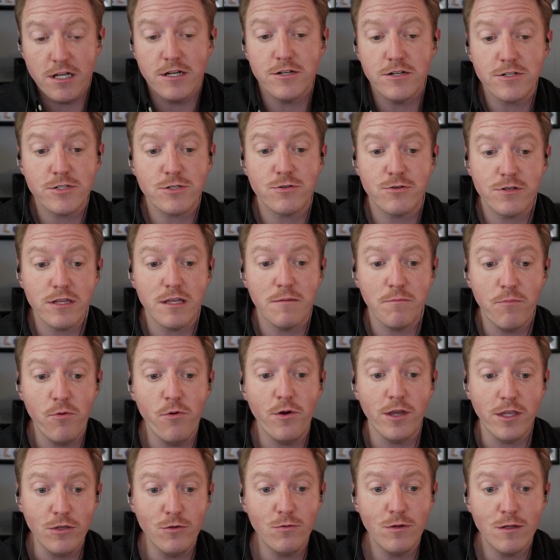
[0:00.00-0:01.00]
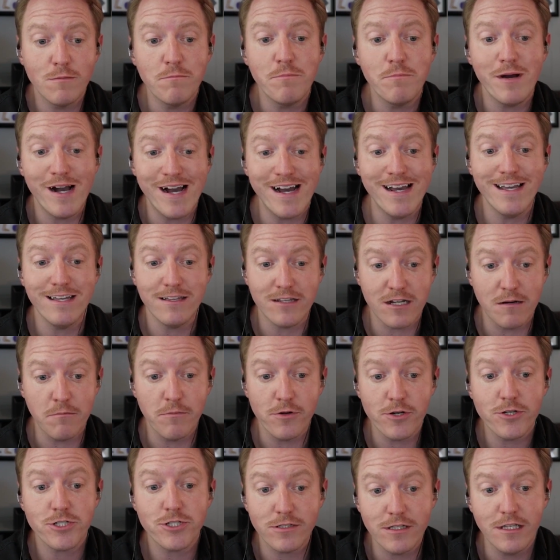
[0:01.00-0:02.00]
underscore that point, you can buy
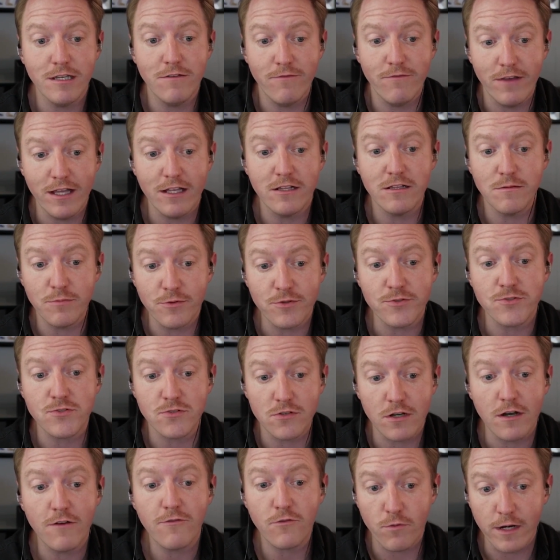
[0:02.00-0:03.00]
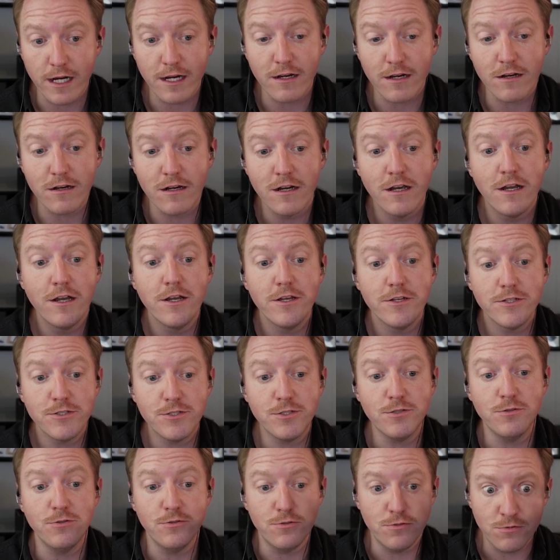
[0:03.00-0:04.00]
commercially available software
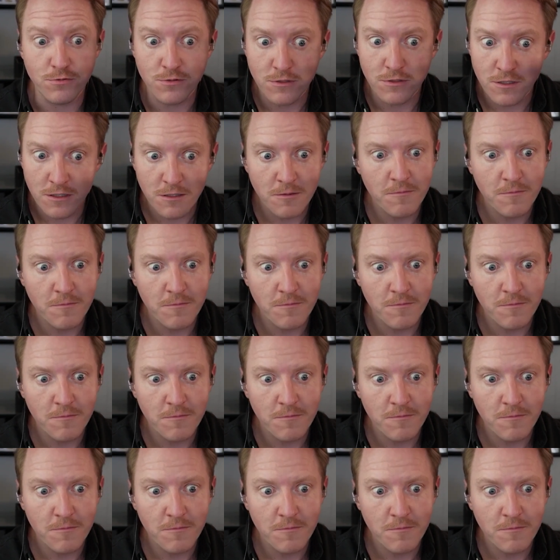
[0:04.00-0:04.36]
to,